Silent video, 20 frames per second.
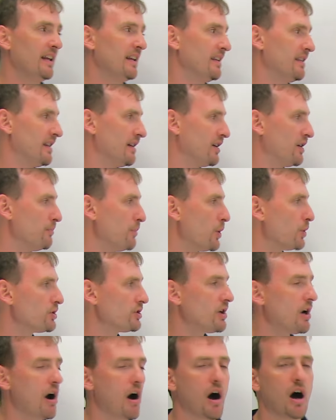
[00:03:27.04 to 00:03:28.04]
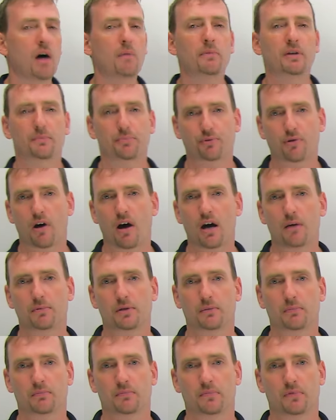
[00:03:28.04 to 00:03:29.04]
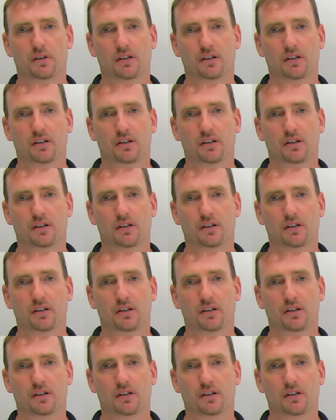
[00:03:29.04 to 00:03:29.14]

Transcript: The most common problem